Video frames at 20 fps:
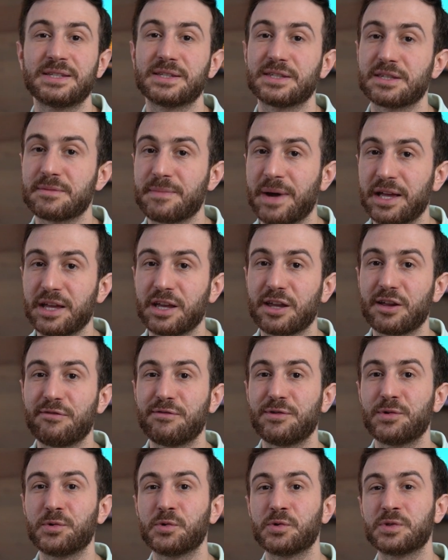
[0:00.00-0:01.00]
systematic
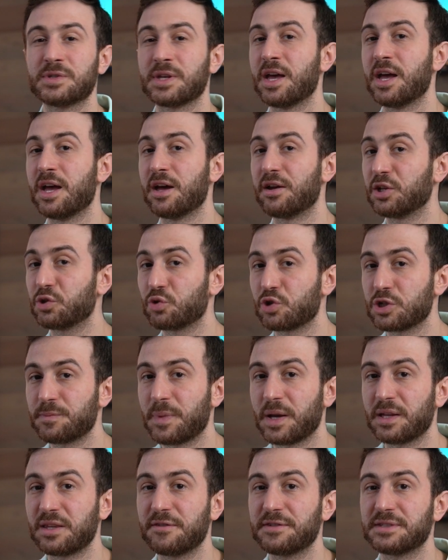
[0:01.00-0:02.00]
reviews,
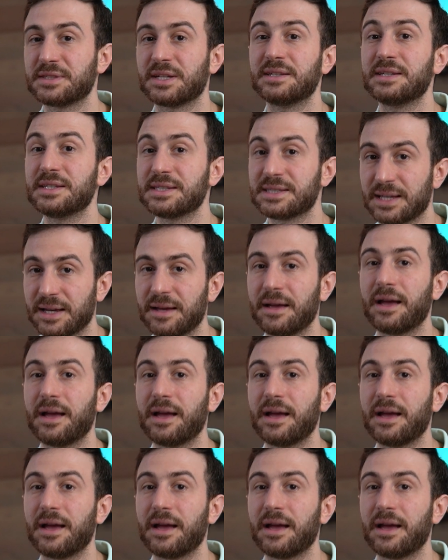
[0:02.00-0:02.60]
retrospective studies,